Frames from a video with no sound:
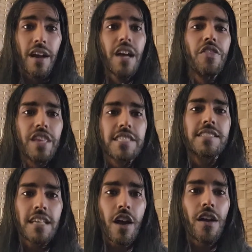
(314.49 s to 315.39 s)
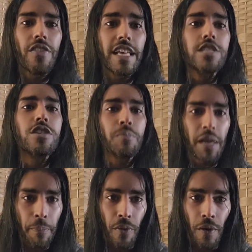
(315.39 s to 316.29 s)
This are these are the
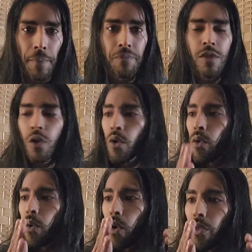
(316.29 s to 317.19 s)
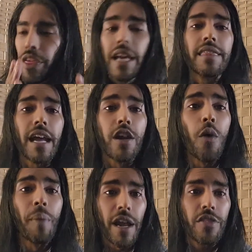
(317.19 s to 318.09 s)
people who think they know
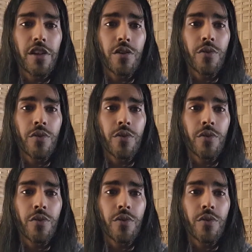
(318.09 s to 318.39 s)
better than you